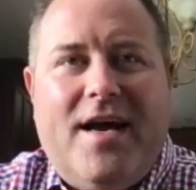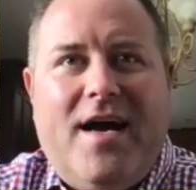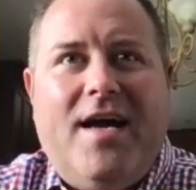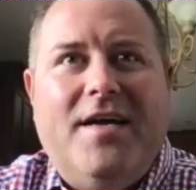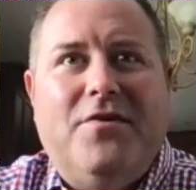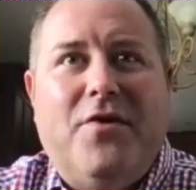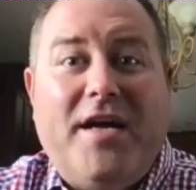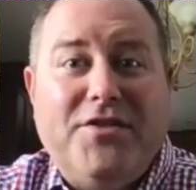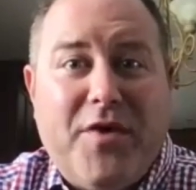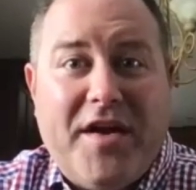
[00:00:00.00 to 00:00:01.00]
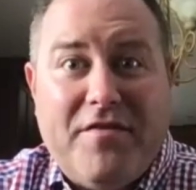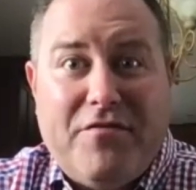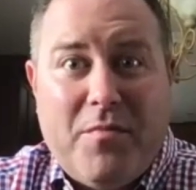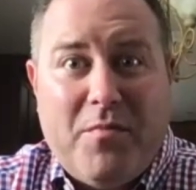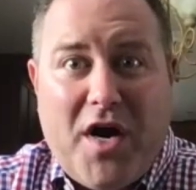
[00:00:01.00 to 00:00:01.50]
I graduated
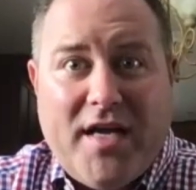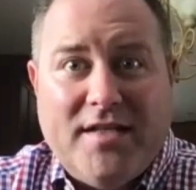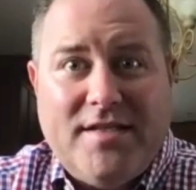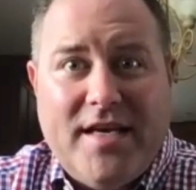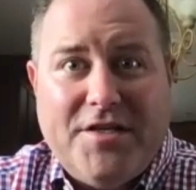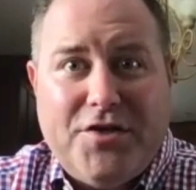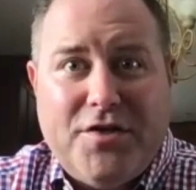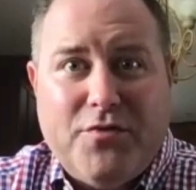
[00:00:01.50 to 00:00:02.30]
from Bryan Station,